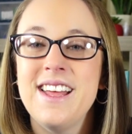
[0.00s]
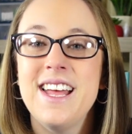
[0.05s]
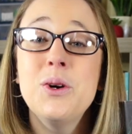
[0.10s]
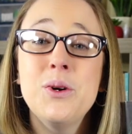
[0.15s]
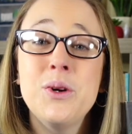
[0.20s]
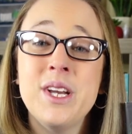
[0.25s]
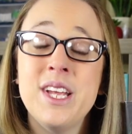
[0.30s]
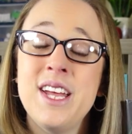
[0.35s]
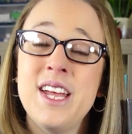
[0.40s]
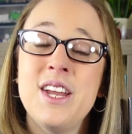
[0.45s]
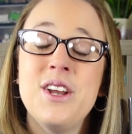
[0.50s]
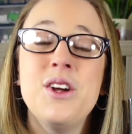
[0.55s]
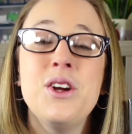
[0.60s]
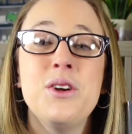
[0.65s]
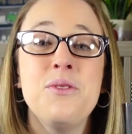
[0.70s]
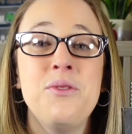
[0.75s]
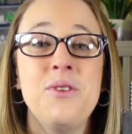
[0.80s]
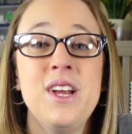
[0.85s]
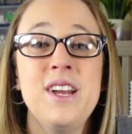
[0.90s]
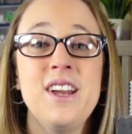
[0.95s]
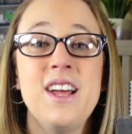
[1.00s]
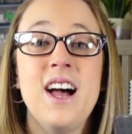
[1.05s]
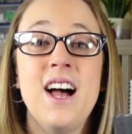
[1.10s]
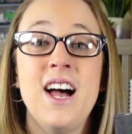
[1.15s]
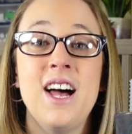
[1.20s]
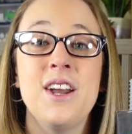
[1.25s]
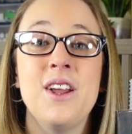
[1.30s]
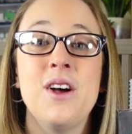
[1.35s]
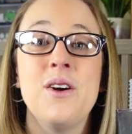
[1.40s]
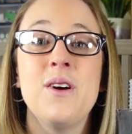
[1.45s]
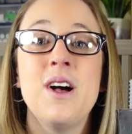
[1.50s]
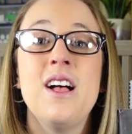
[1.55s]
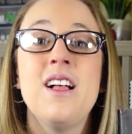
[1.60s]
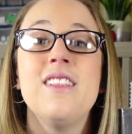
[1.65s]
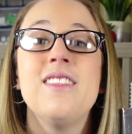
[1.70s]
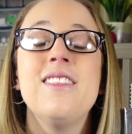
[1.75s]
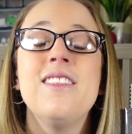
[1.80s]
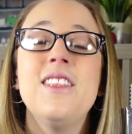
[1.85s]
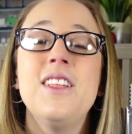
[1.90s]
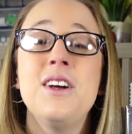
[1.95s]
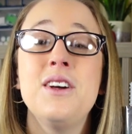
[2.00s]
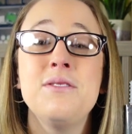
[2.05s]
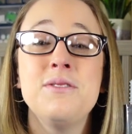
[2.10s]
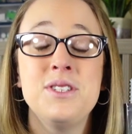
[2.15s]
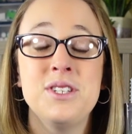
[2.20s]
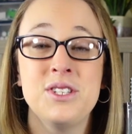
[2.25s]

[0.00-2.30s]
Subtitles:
Una and her friend Otto love